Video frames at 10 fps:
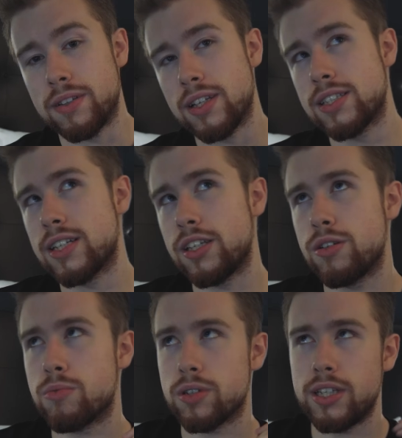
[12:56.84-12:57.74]
Let's say
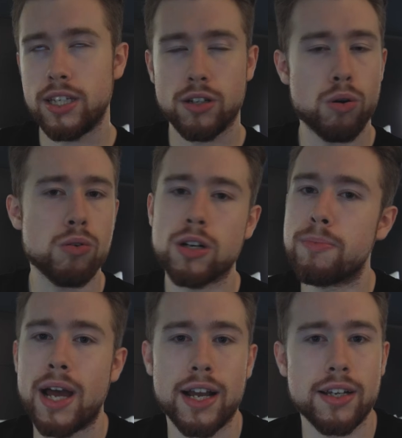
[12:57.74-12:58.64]
you were the
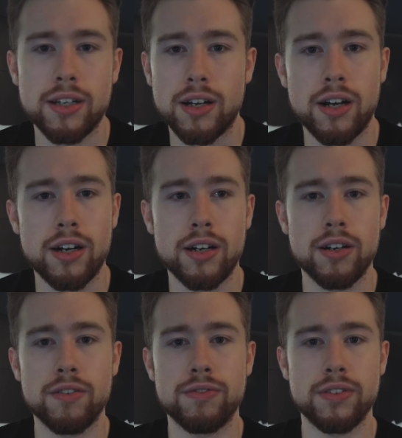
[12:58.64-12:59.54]
quarterback
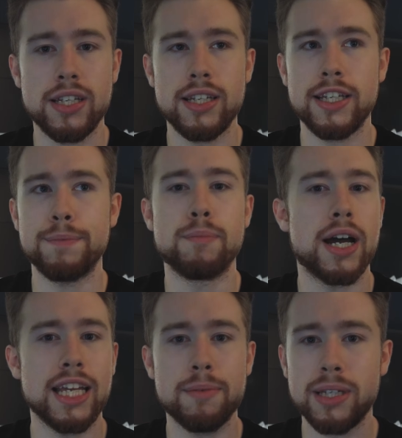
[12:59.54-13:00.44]
of the
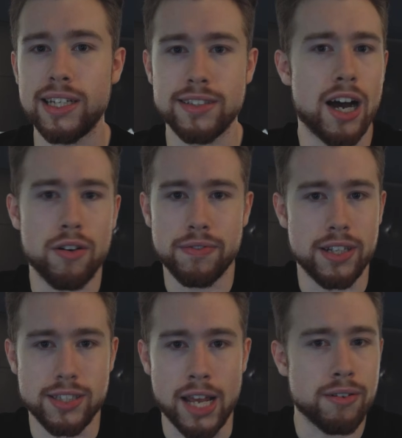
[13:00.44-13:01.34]
Miami
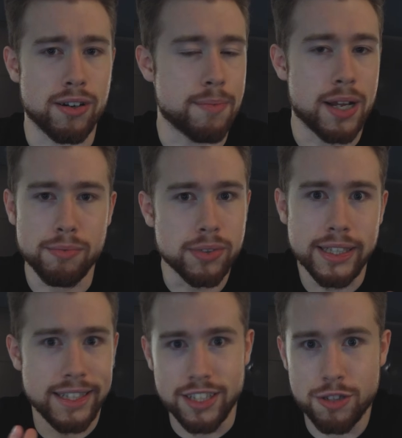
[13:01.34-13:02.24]
Dolphins. I don't know, I'm not
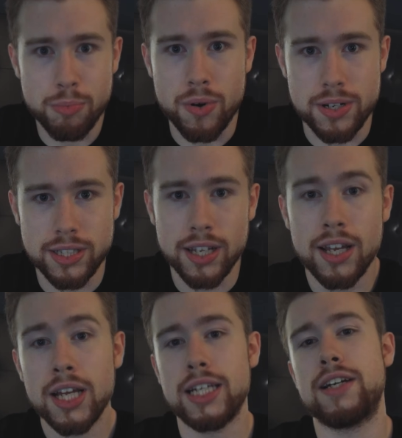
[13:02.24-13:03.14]
really into sports.
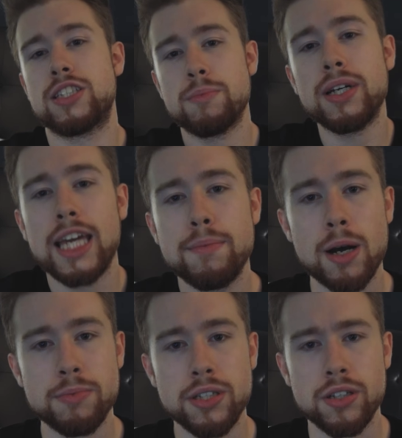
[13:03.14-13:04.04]
If someone came
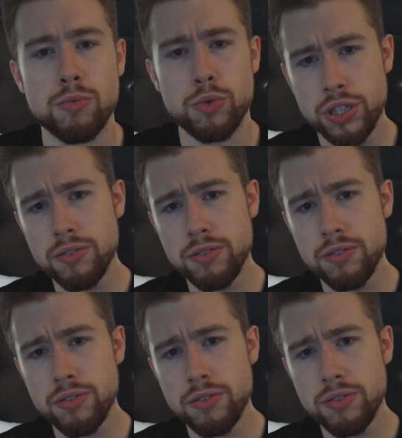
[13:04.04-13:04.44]
up to you, would